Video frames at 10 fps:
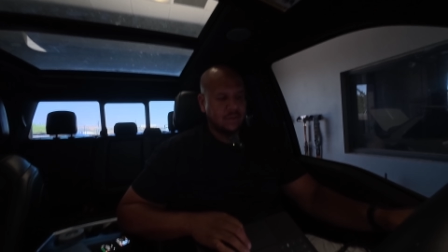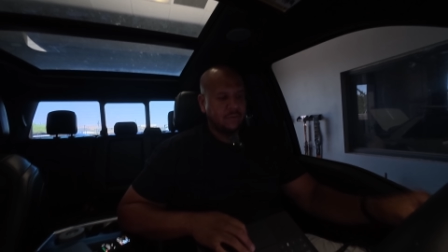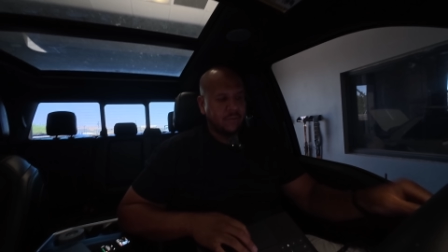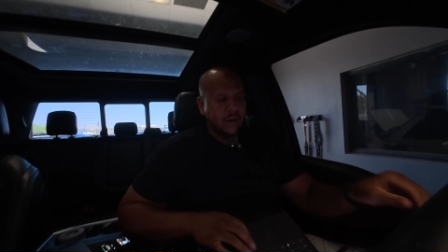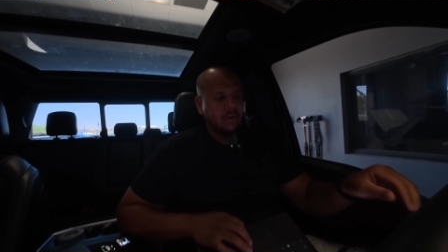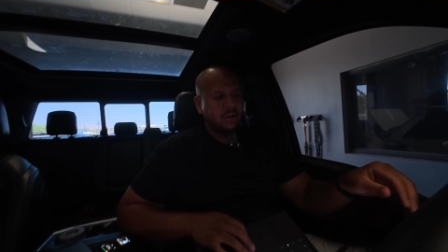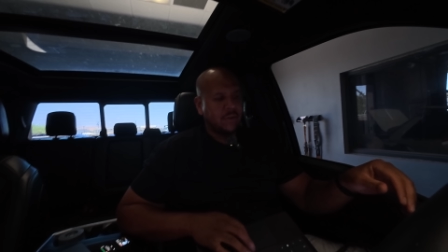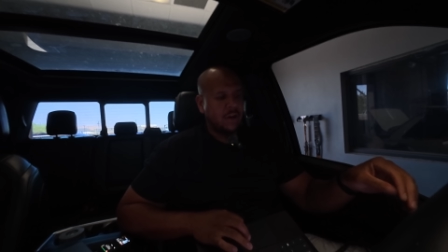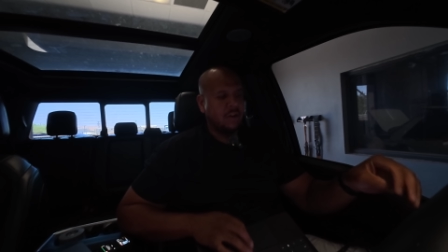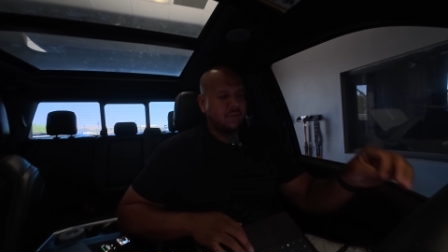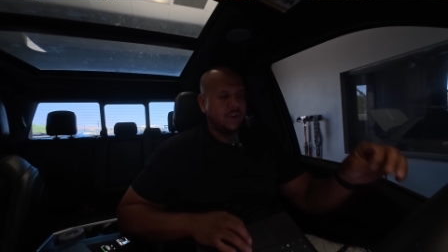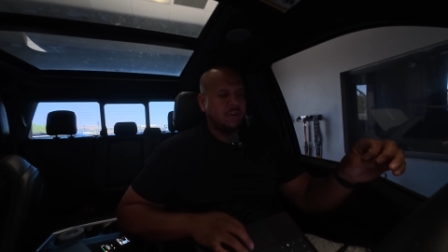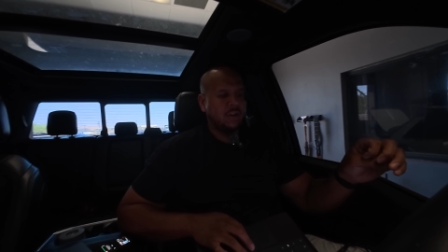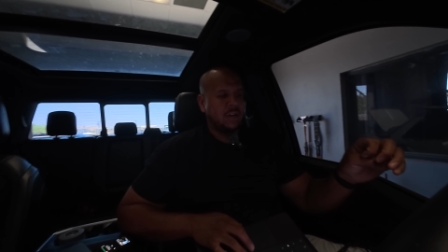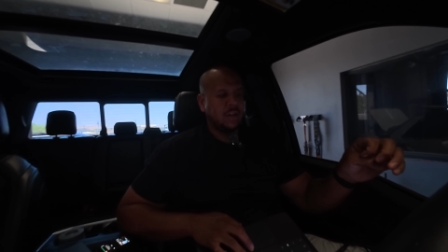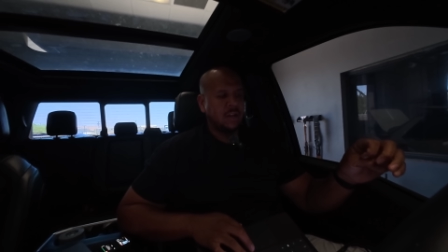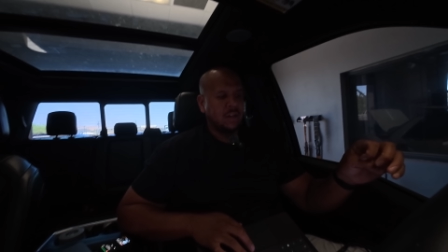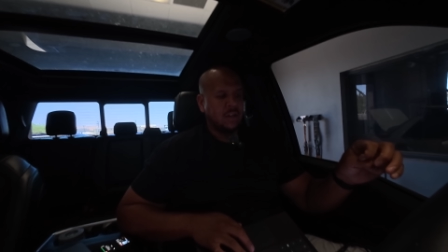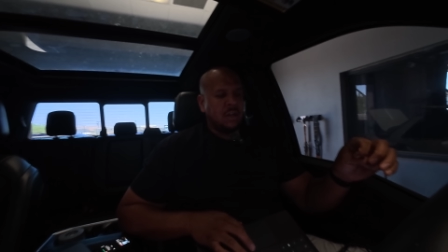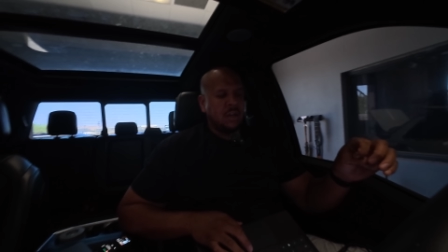very, very, very,
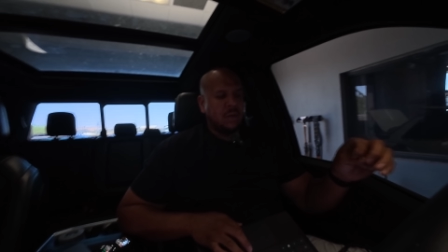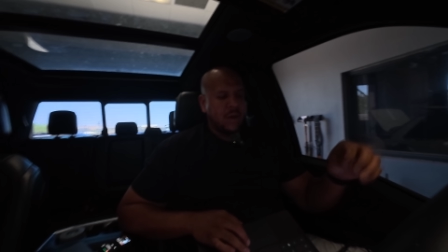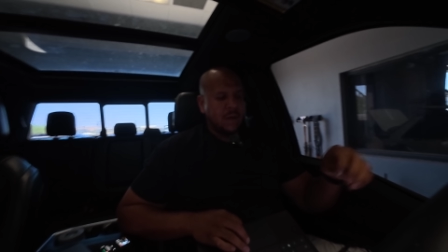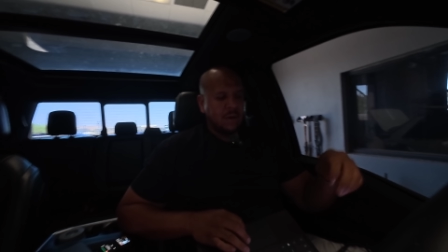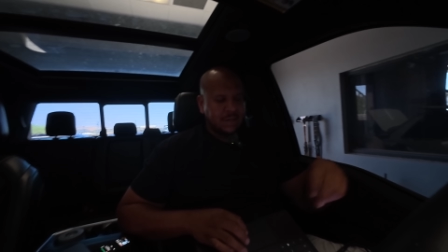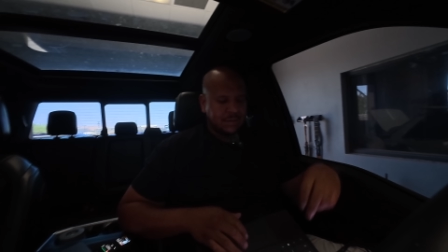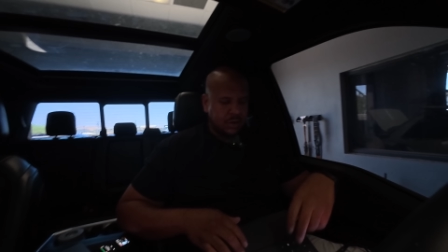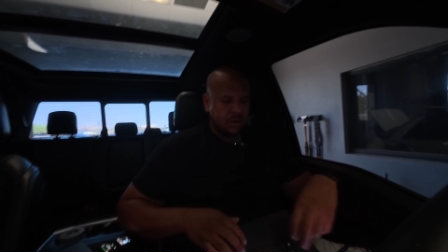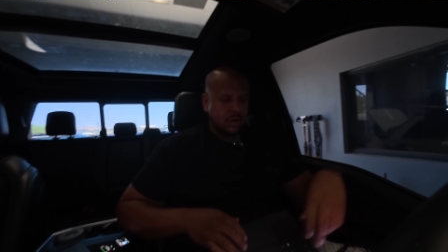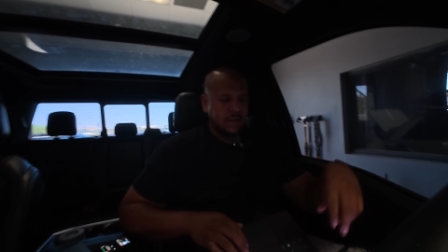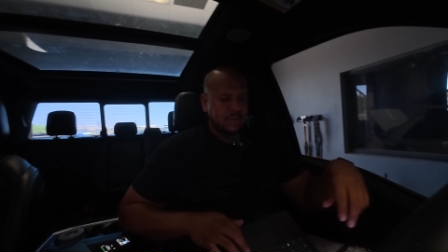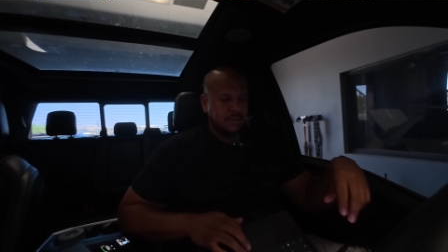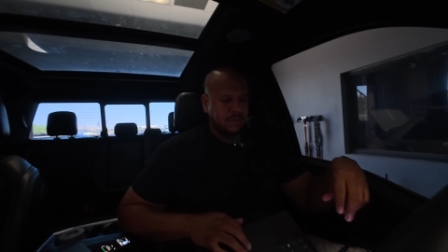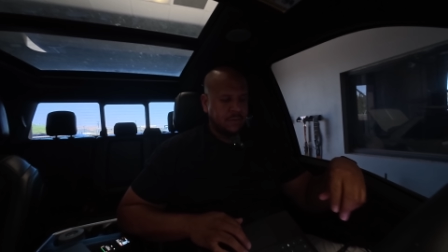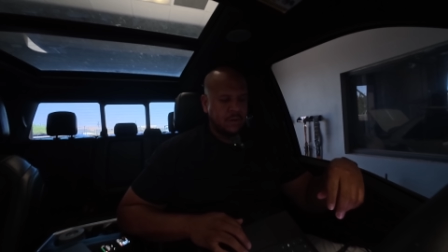what I would consider aggressive.